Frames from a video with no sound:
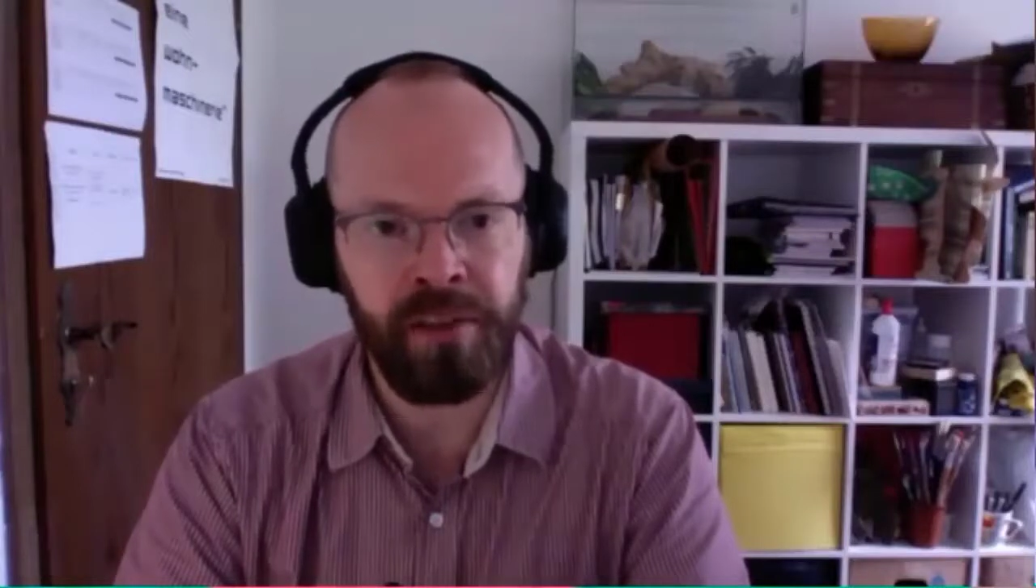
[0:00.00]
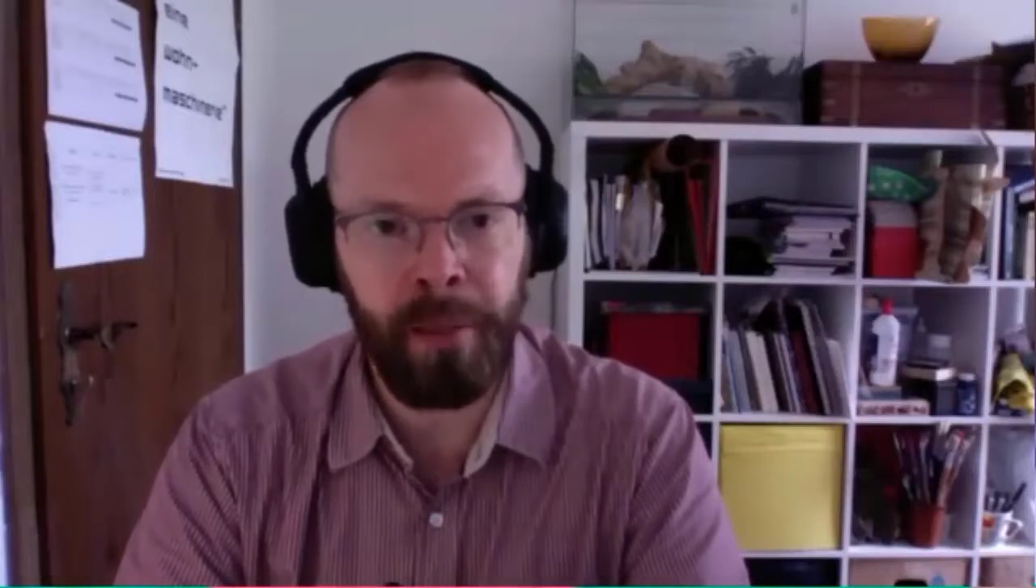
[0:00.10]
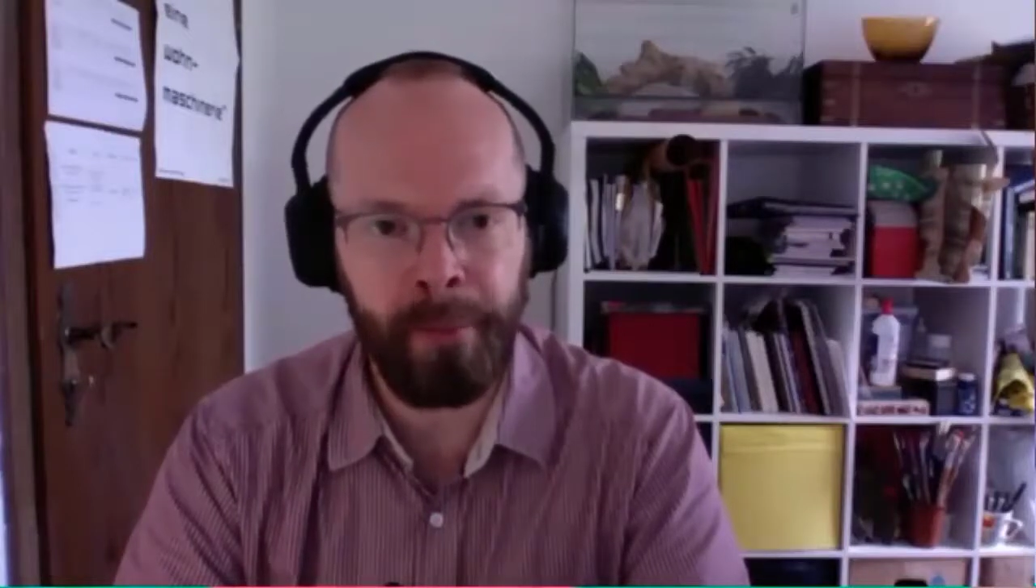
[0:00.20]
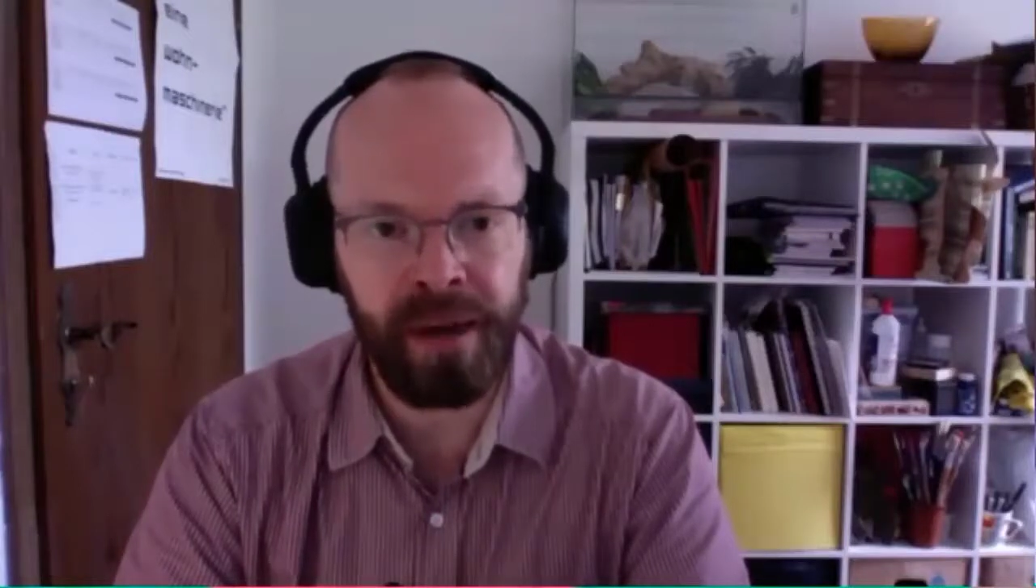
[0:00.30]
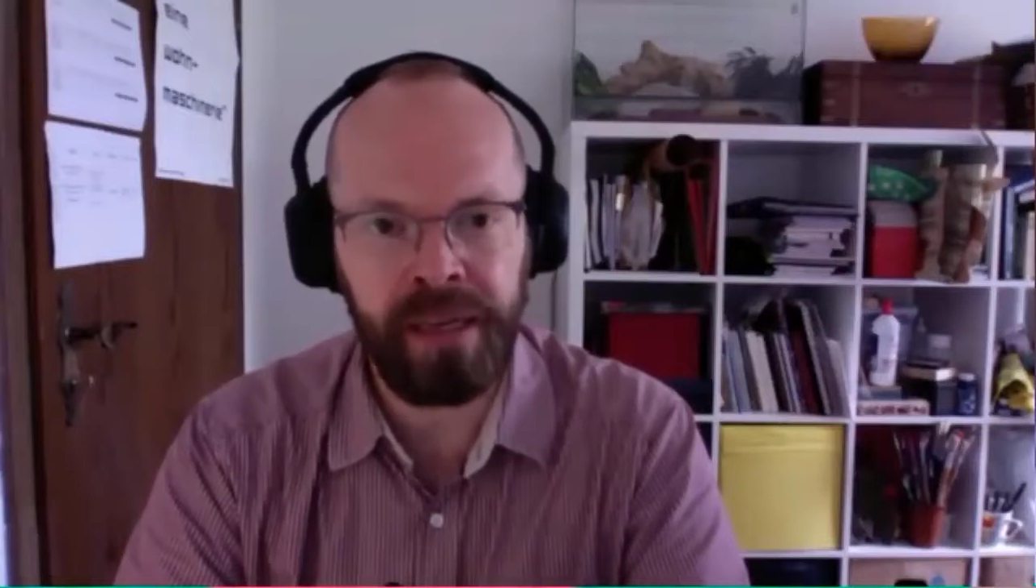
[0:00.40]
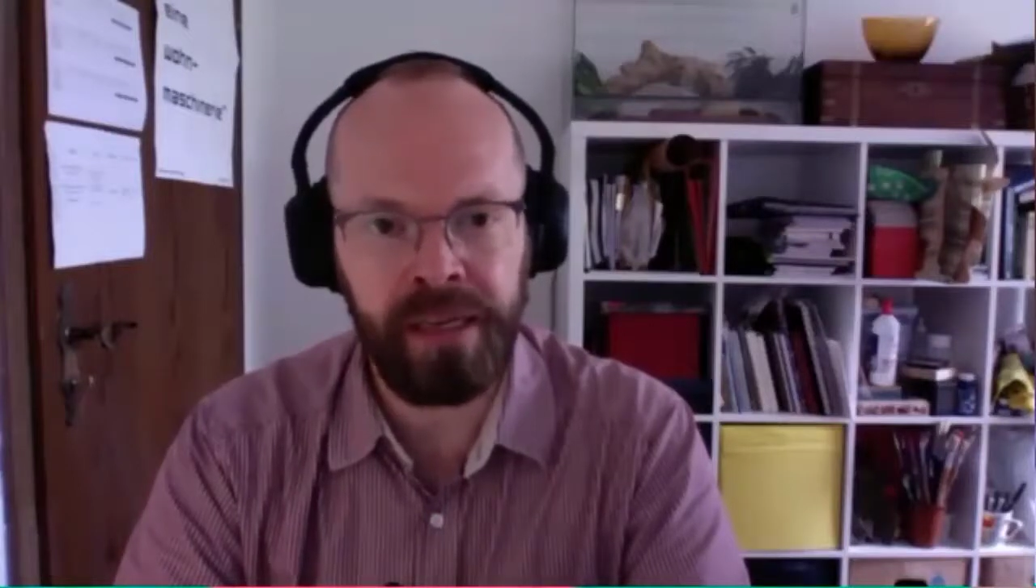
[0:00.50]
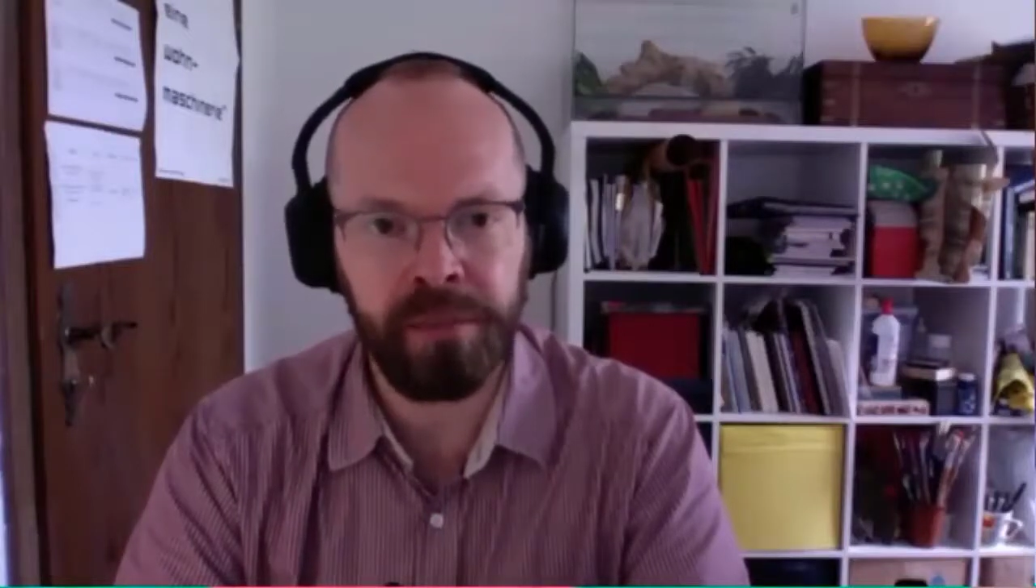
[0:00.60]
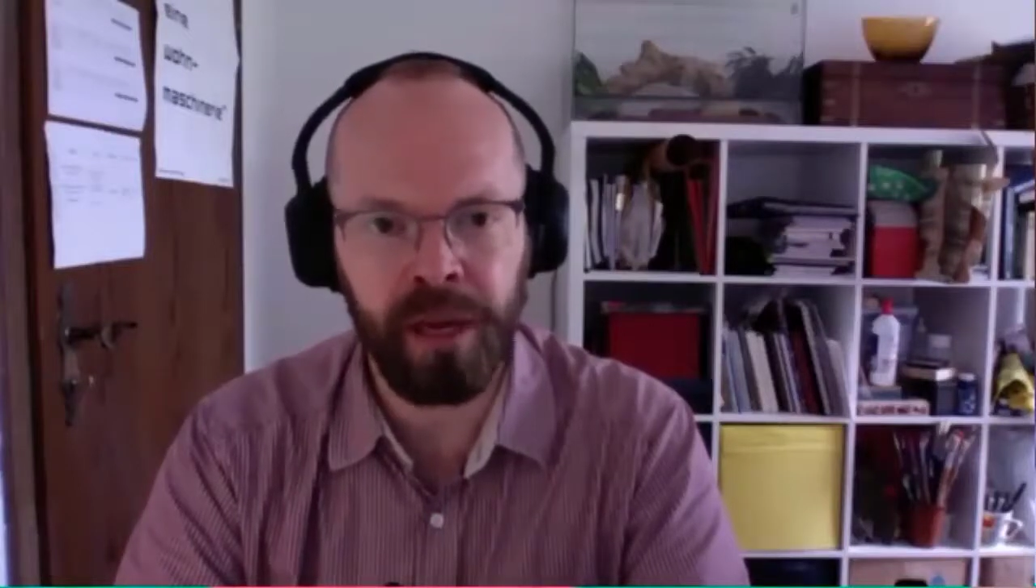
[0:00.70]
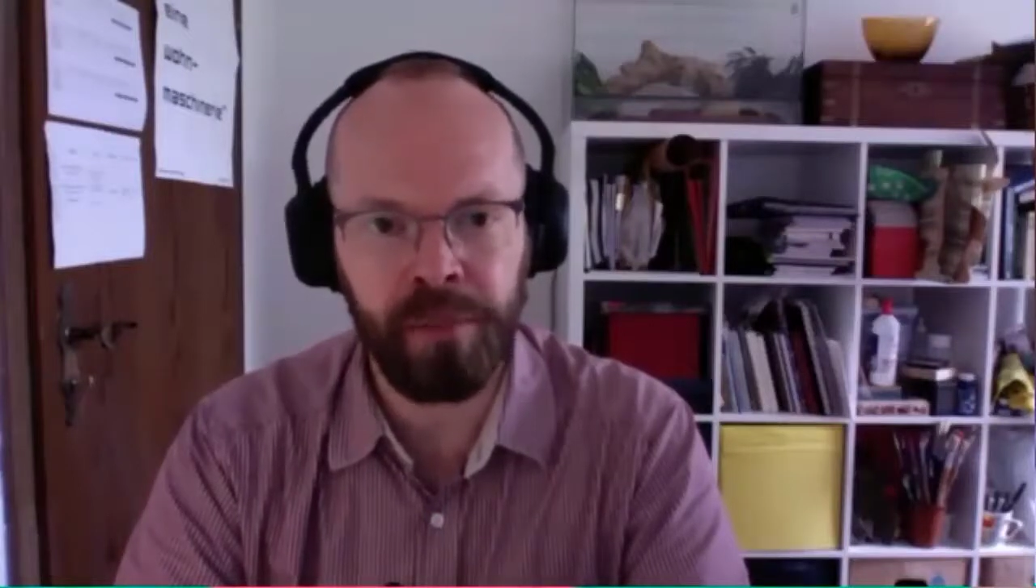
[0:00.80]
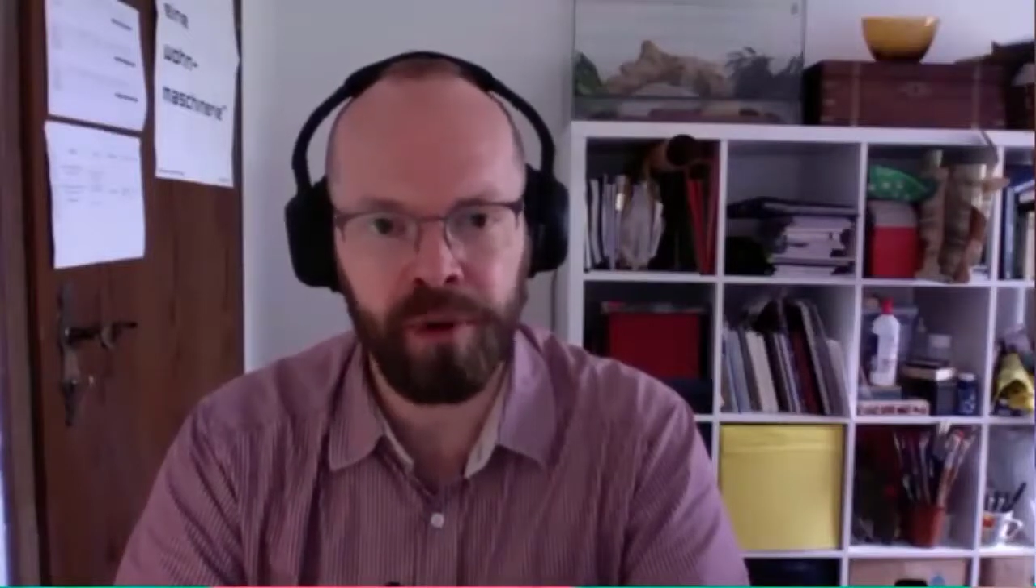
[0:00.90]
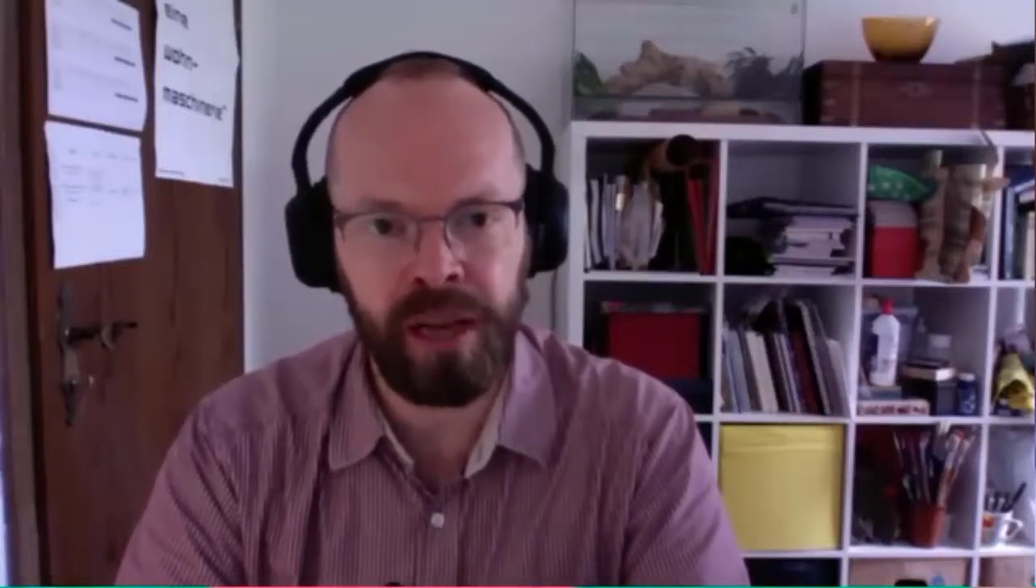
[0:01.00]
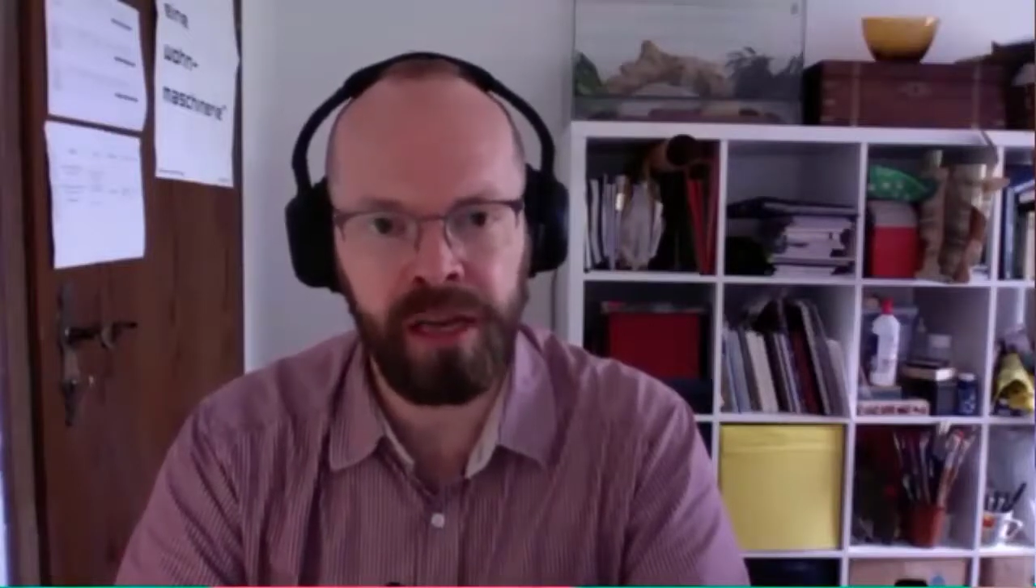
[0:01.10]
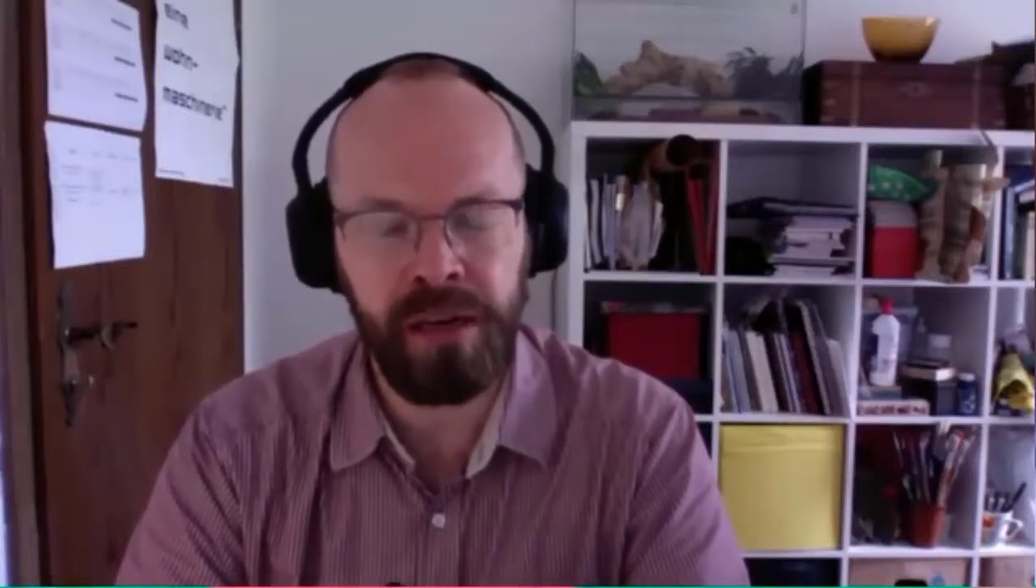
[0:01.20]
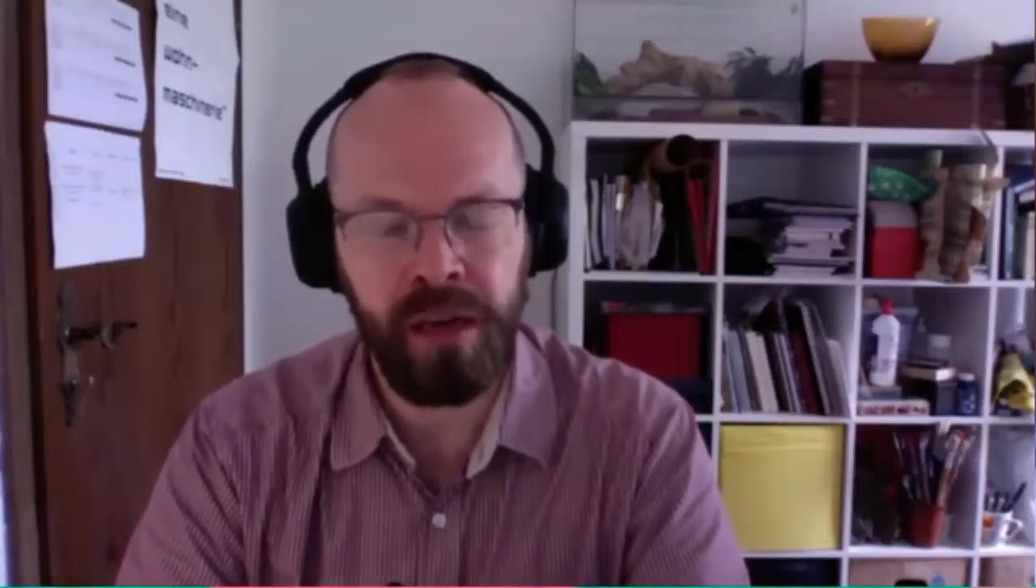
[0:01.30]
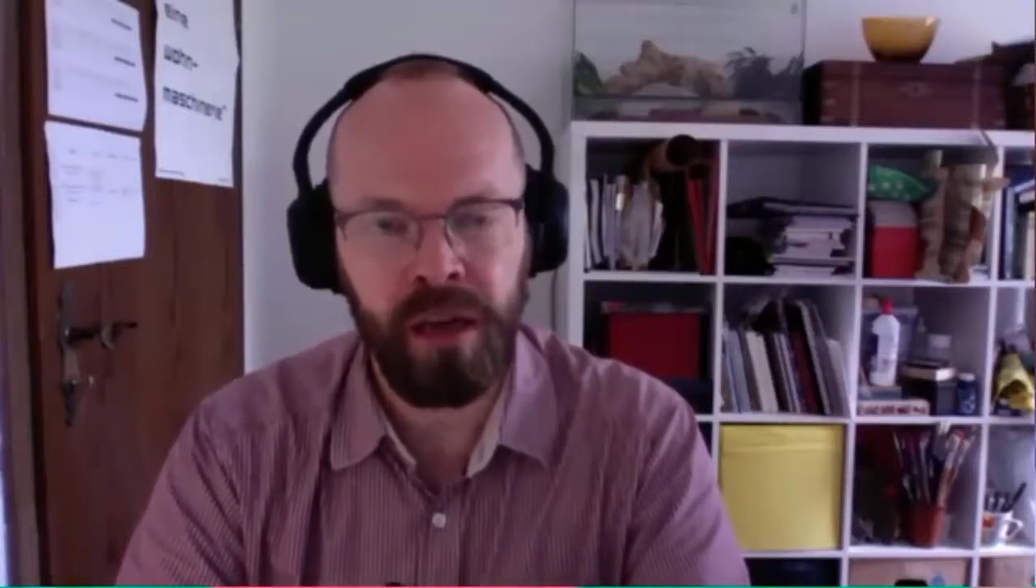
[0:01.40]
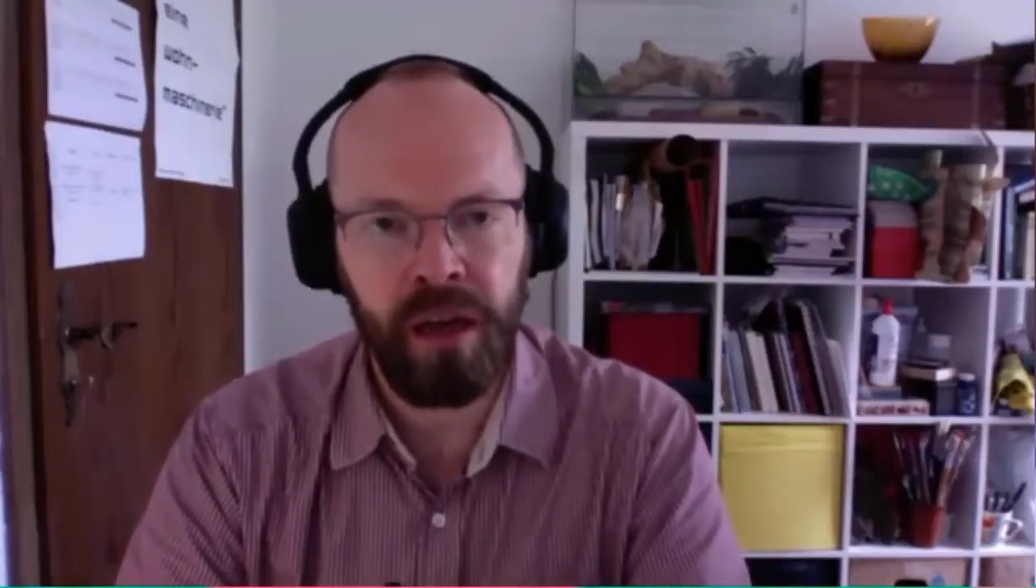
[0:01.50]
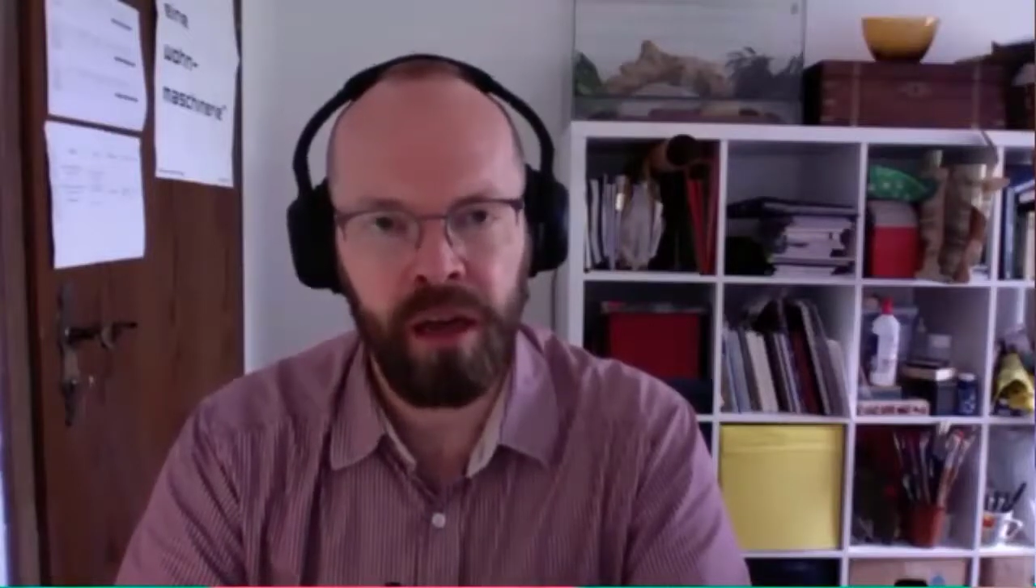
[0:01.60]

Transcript: mind and my brain